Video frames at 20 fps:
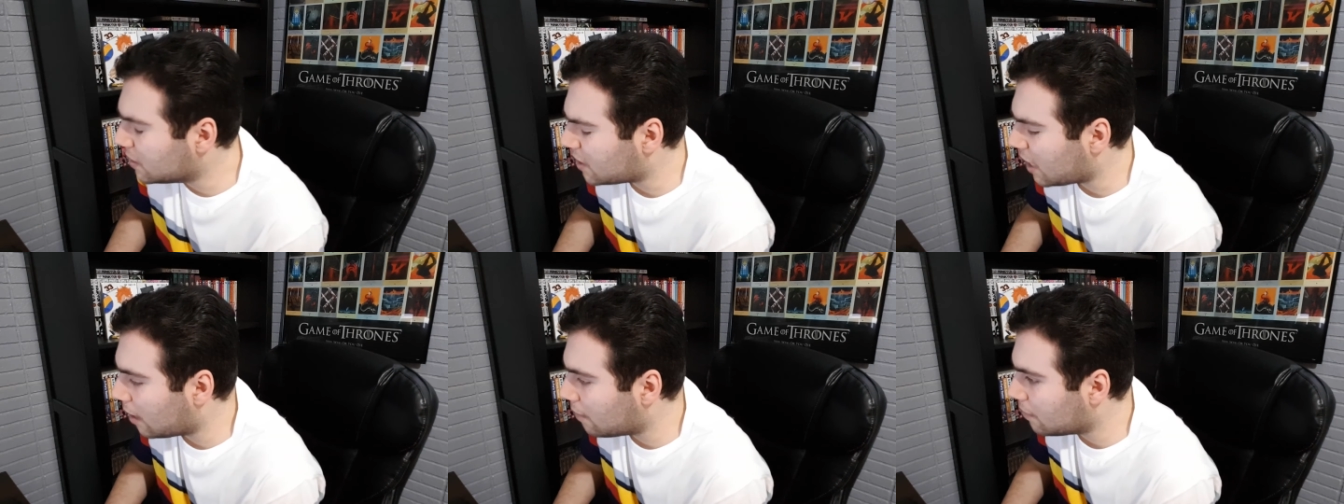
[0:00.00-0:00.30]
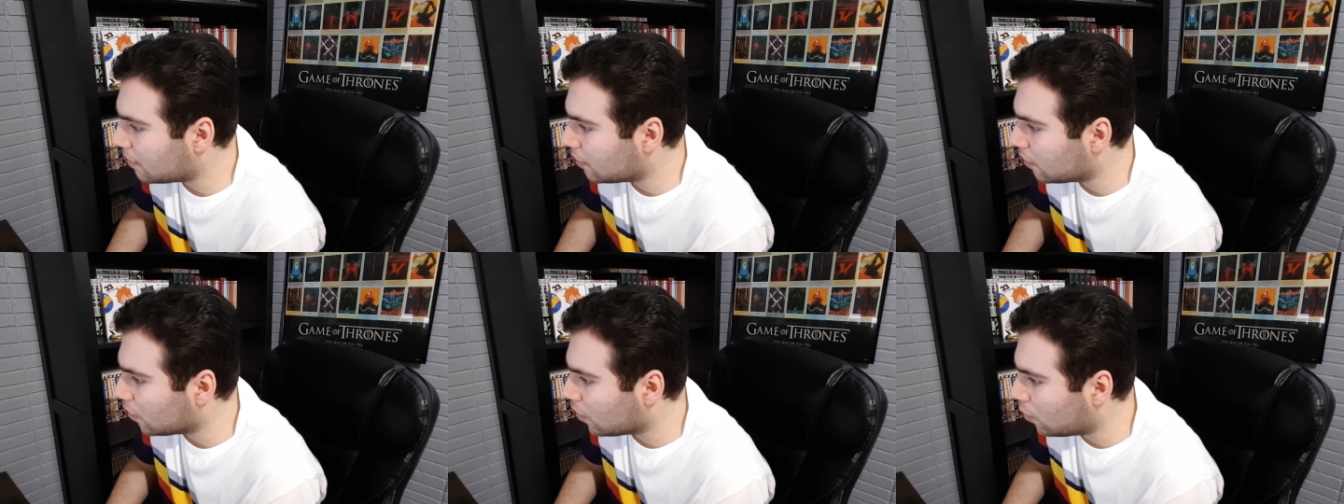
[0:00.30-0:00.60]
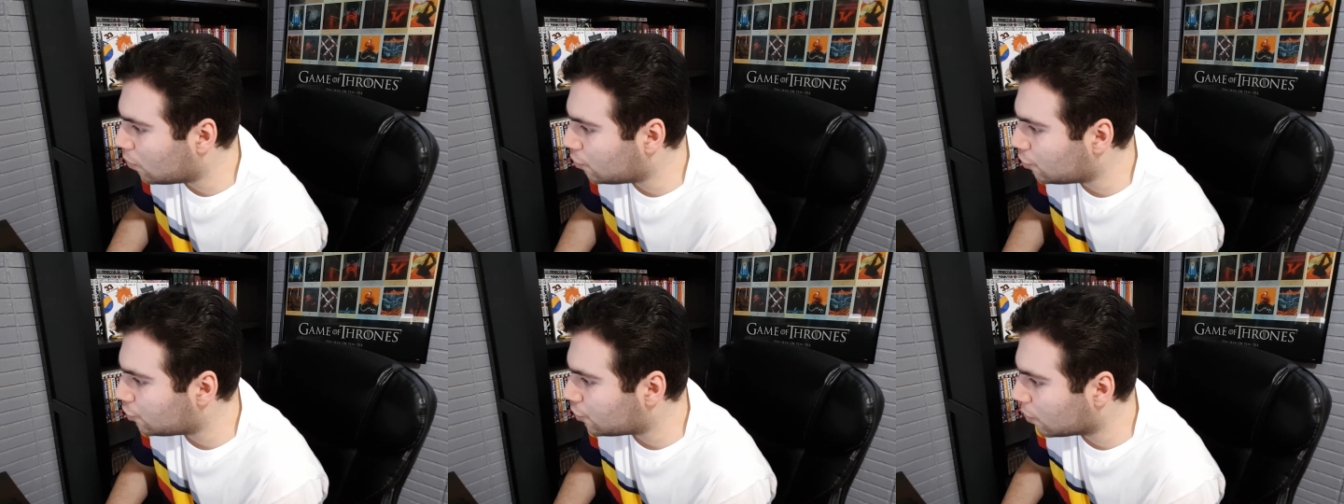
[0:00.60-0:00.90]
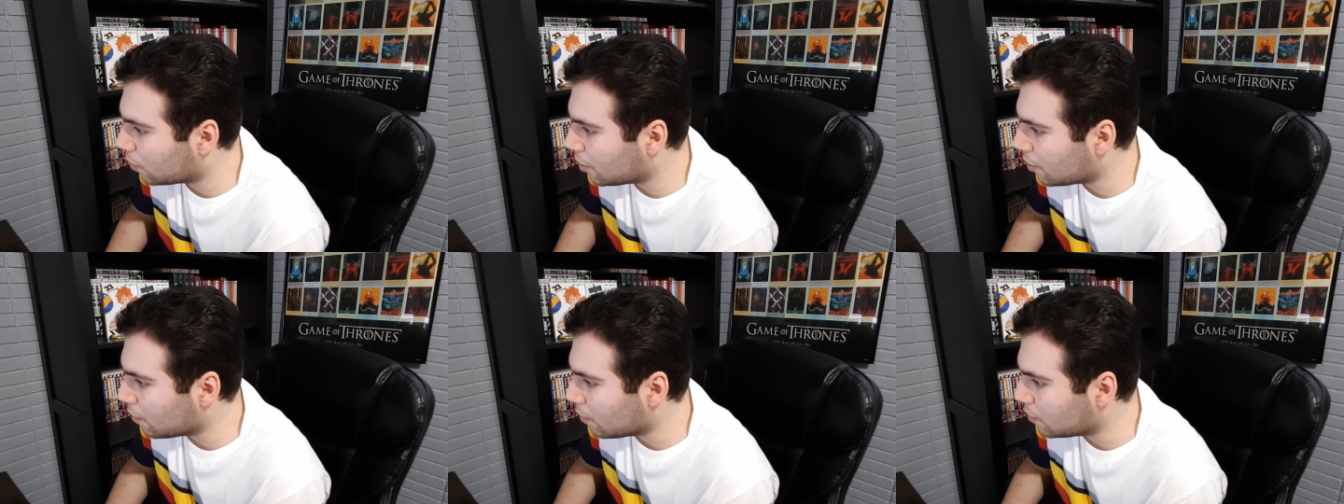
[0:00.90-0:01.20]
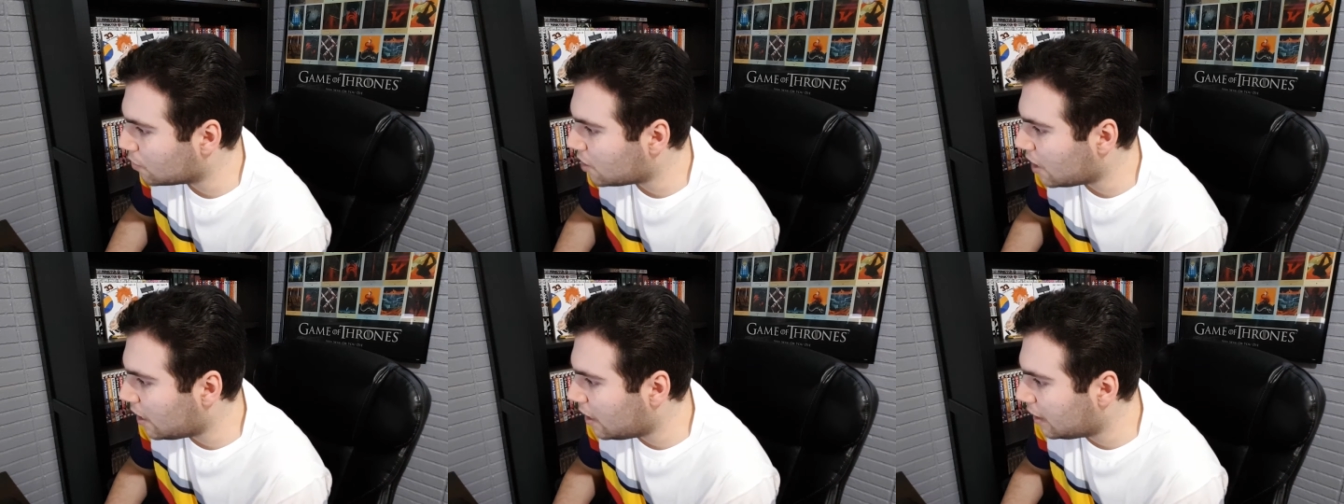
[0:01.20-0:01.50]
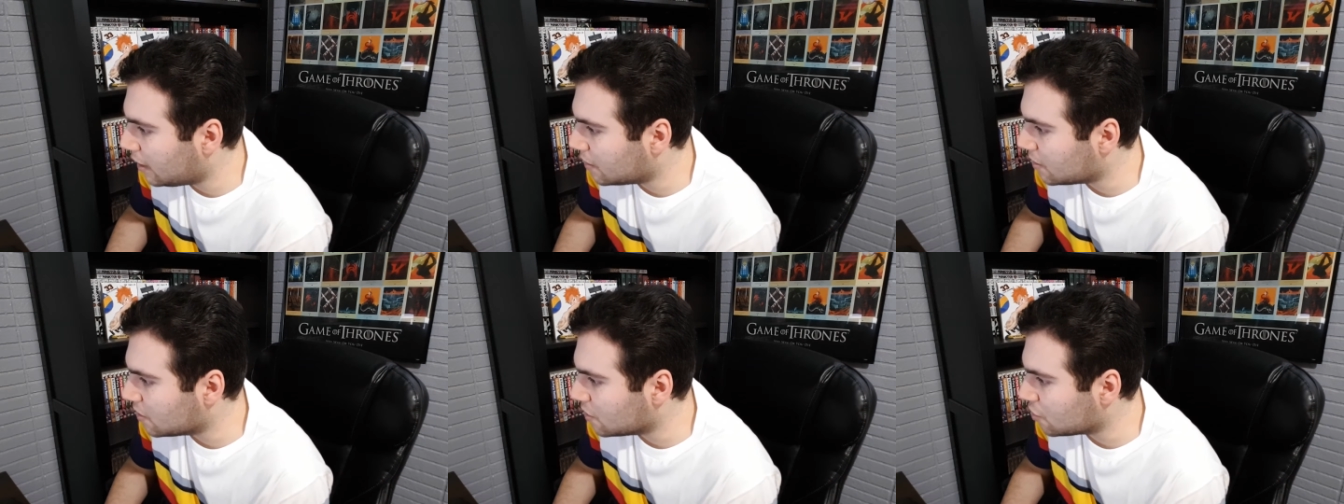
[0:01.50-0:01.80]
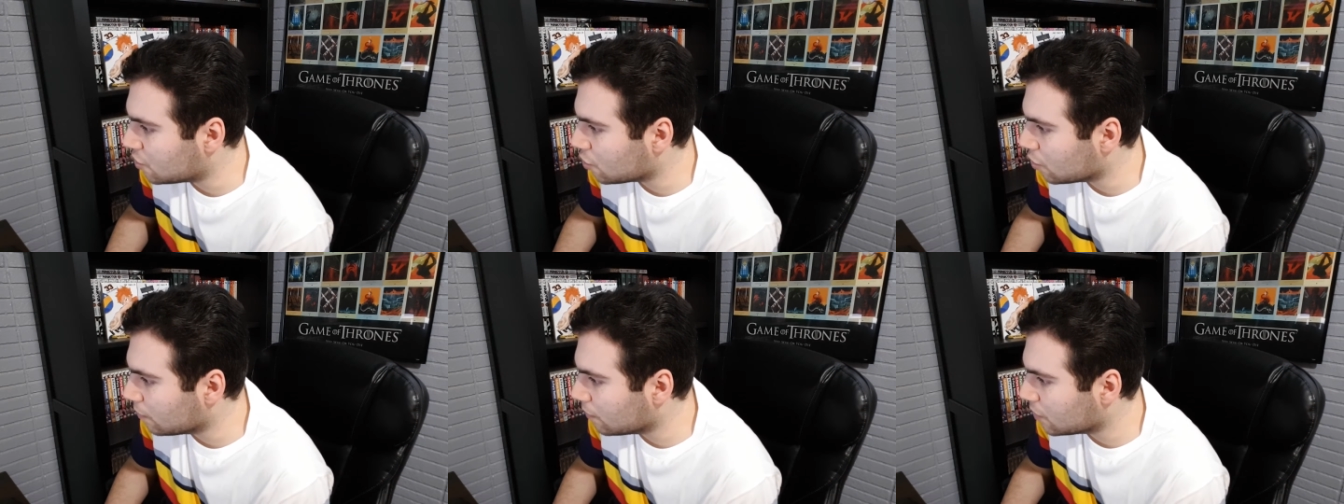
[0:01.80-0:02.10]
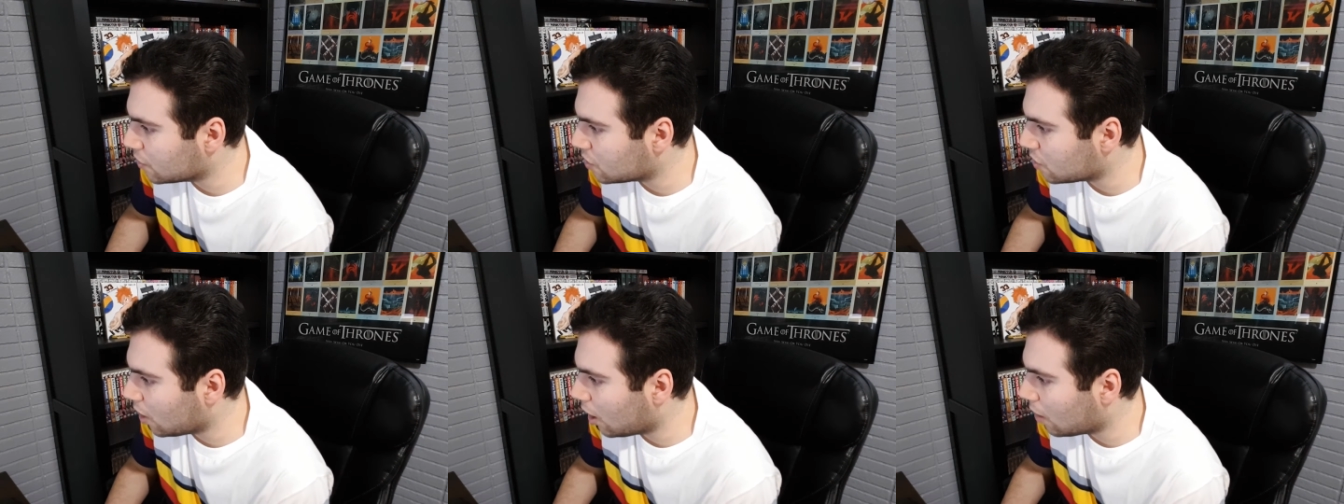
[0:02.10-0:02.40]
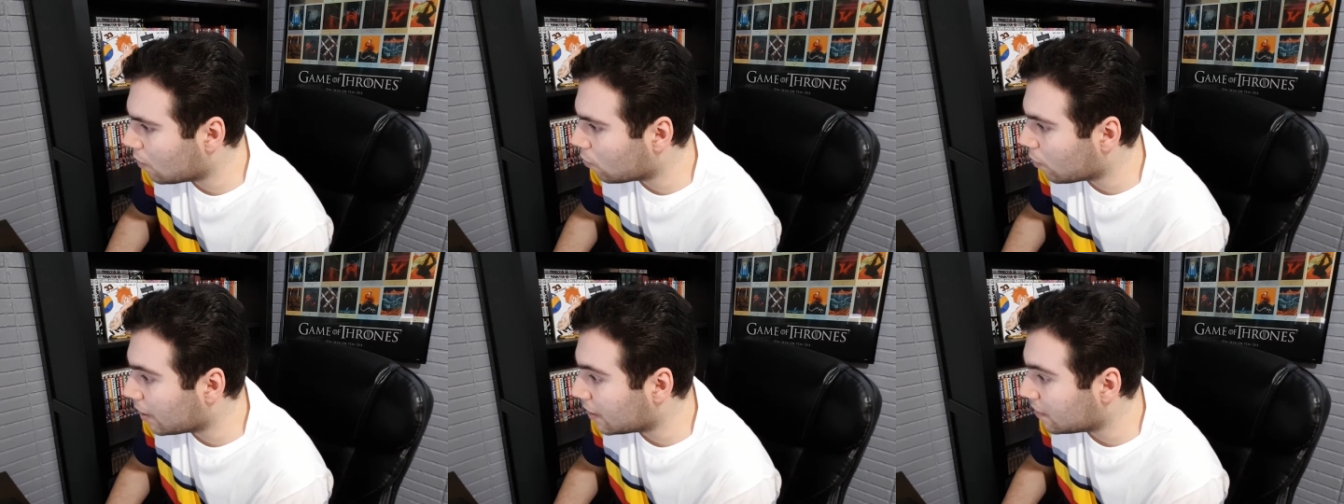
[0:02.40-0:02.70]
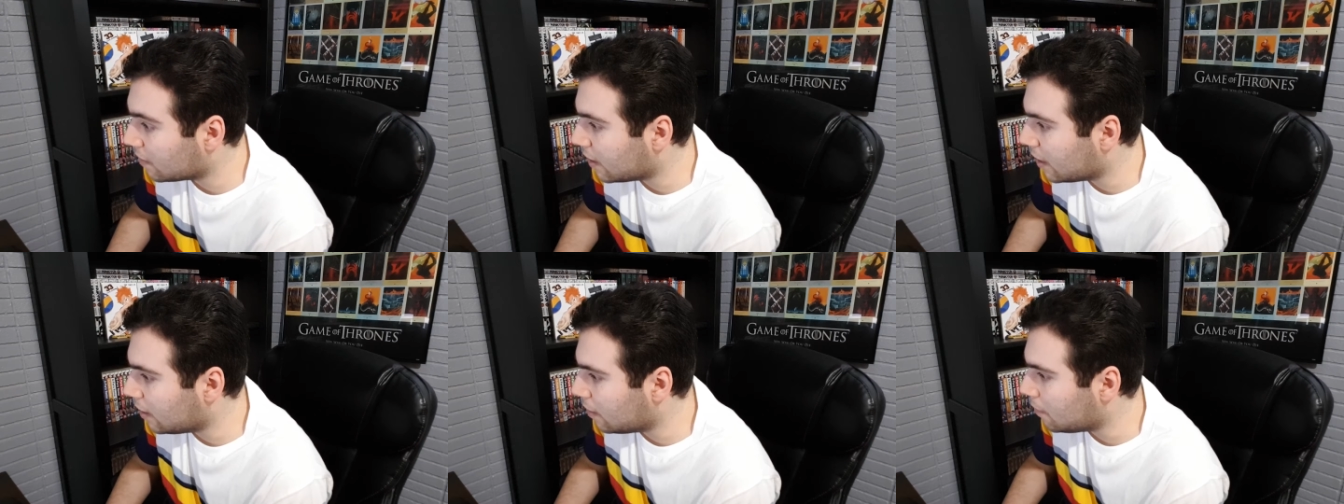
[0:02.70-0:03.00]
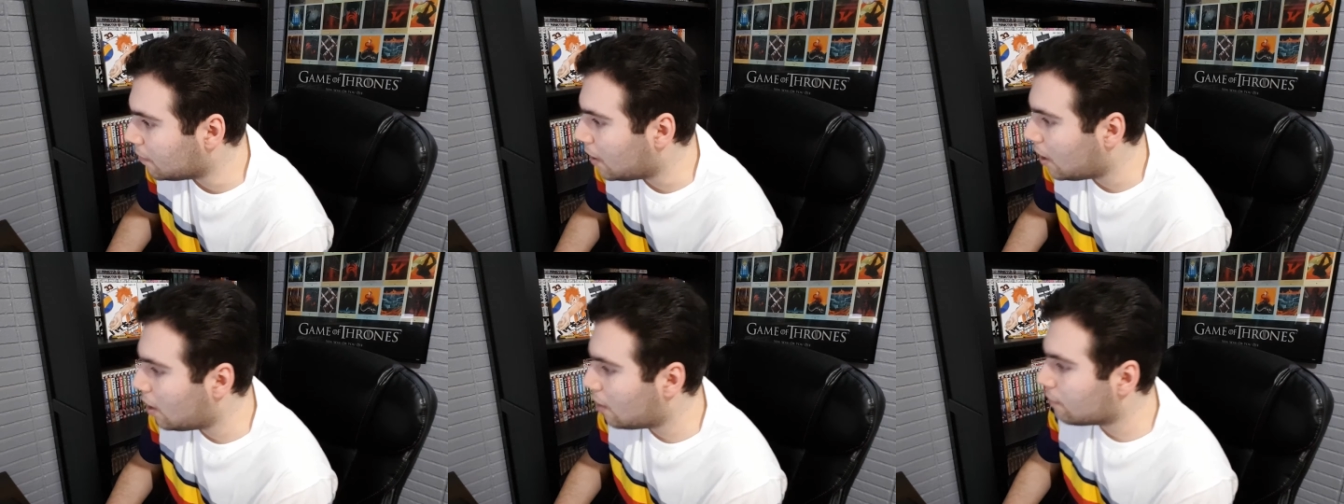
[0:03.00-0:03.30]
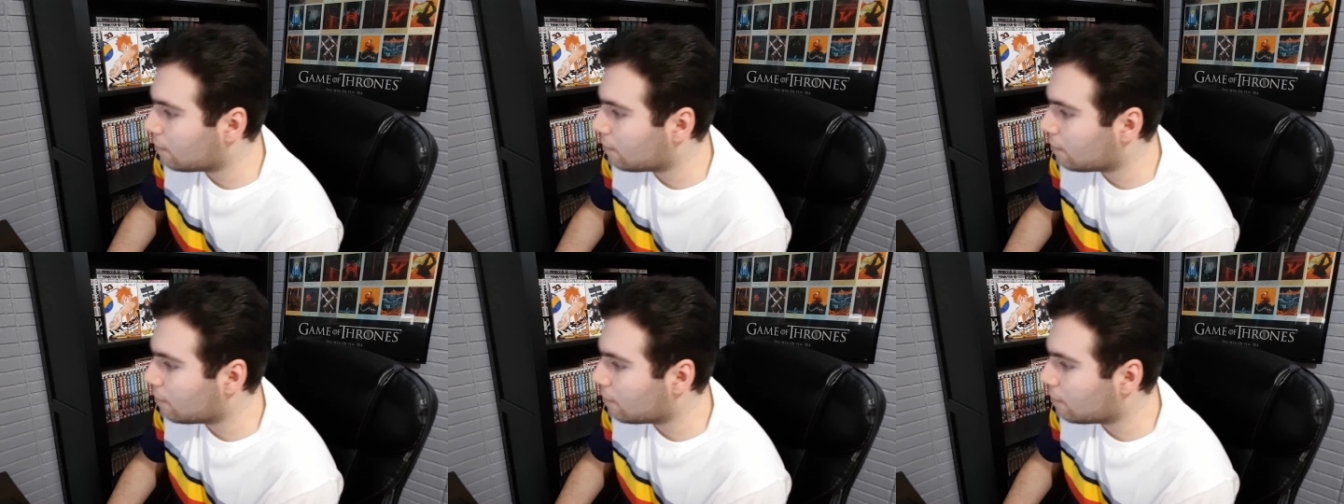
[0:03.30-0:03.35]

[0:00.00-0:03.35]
is having their own shorty rotating into the server slot right then.